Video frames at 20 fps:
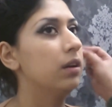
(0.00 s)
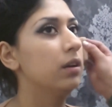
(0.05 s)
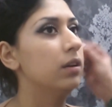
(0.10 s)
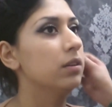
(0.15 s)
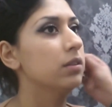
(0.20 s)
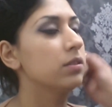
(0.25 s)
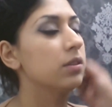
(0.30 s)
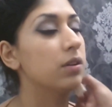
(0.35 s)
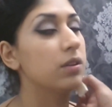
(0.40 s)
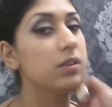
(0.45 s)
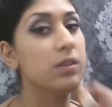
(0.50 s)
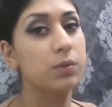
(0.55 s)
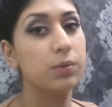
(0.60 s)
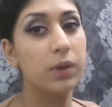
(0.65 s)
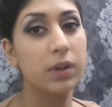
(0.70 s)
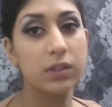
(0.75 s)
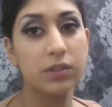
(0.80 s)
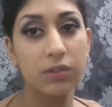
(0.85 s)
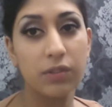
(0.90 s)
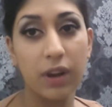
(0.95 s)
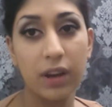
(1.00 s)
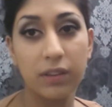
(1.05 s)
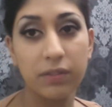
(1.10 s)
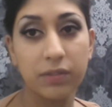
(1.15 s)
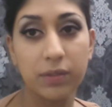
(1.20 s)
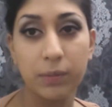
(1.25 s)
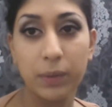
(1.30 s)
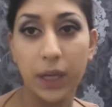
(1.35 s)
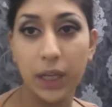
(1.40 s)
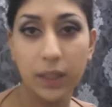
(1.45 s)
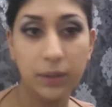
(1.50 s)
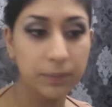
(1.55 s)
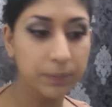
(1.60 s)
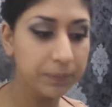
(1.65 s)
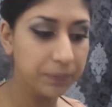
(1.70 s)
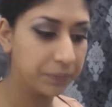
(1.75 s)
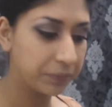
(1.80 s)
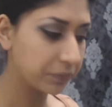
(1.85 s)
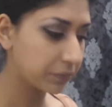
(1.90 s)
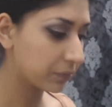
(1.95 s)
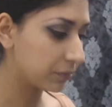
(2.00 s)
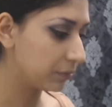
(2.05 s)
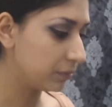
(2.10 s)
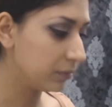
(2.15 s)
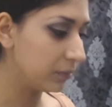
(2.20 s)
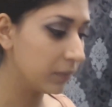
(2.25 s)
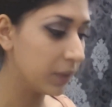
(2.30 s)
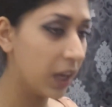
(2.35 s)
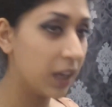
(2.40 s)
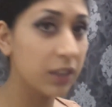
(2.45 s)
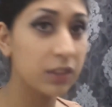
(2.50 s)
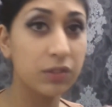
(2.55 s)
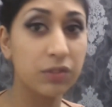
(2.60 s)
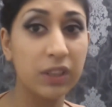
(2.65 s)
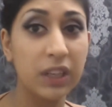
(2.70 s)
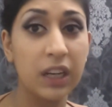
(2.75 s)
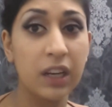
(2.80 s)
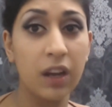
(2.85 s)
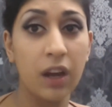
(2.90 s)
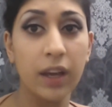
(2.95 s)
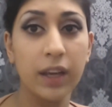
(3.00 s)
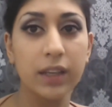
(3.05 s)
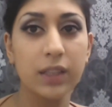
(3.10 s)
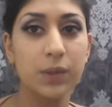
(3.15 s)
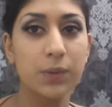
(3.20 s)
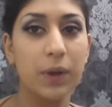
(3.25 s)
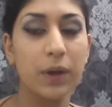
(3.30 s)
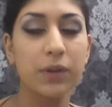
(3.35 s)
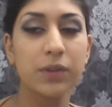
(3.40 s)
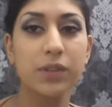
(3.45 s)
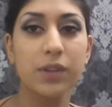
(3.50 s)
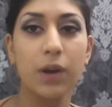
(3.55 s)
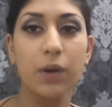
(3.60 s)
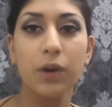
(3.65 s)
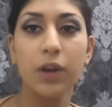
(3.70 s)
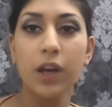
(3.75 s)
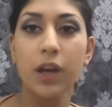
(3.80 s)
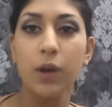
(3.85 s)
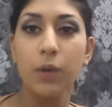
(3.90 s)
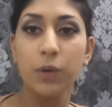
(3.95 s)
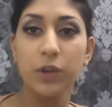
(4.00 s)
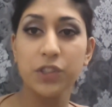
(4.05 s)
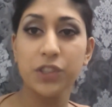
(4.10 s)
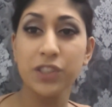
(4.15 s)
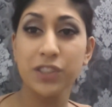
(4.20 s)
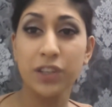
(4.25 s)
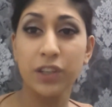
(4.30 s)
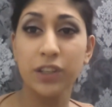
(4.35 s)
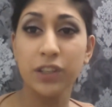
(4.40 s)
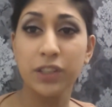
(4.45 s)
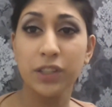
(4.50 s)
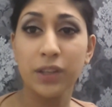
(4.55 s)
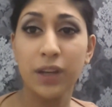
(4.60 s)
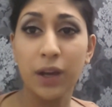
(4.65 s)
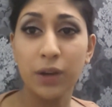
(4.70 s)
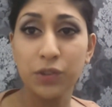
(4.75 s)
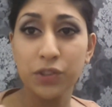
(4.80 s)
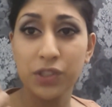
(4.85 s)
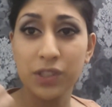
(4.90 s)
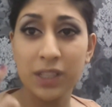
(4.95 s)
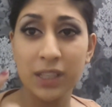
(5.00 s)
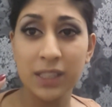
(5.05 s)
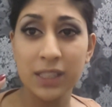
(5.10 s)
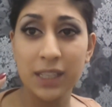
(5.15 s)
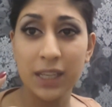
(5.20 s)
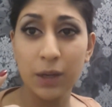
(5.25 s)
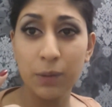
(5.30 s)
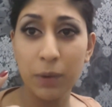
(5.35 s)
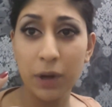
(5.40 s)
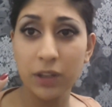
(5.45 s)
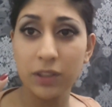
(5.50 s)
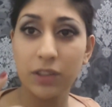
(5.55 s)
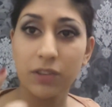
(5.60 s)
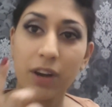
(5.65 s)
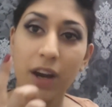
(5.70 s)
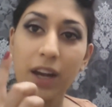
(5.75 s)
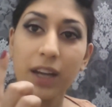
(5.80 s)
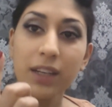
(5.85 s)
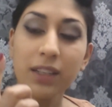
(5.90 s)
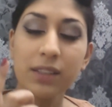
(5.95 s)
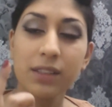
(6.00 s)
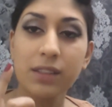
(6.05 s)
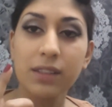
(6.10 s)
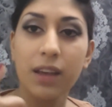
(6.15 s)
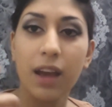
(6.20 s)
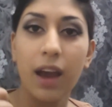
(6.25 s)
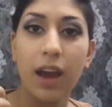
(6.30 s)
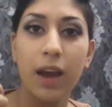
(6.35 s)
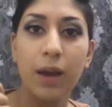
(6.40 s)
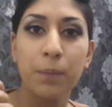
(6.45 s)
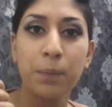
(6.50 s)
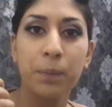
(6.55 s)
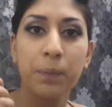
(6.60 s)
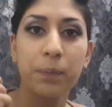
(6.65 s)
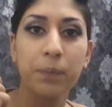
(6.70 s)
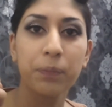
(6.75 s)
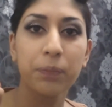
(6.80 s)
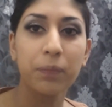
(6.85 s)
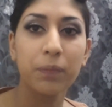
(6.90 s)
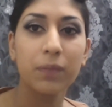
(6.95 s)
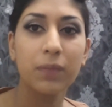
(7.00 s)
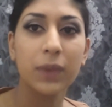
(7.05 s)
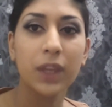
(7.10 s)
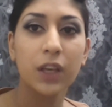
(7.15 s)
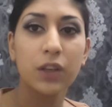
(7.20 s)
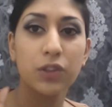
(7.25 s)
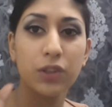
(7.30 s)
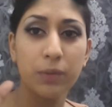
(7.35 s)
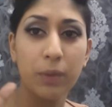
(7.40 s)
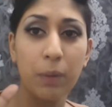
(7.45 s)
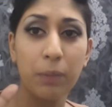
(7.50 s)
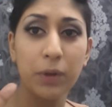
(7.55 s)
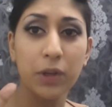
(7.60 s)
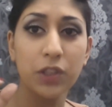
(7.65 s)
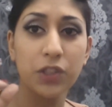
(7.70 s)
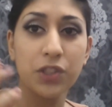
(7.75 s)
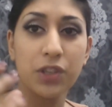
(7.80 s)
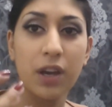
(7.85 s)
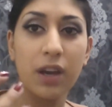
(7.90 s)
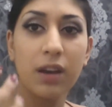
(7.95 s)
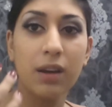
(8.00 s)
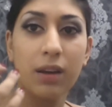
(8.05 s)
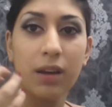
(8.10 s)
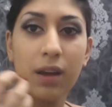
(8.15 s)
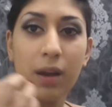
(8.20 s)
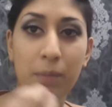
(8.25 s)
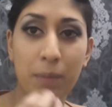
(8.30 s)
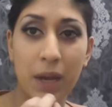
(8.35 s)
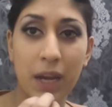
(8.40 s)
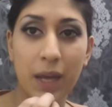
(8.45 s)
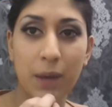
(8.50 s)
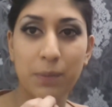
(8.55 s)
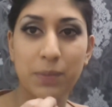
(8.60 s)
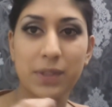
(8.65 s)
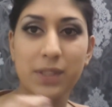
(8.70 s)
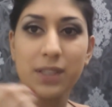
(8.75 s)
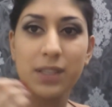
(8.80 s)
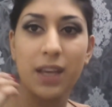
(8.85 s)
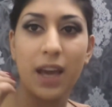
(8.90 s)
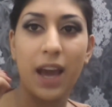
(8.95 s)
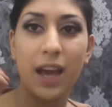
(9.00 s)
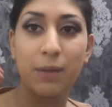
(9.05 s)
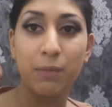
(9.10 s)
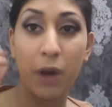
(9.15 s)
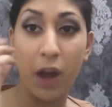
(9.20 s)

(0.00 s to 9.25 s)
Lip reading: So this works great for me. And it's really light as well. So what she's going to do now is just conceal my under eyes, do my blusher and my lips and my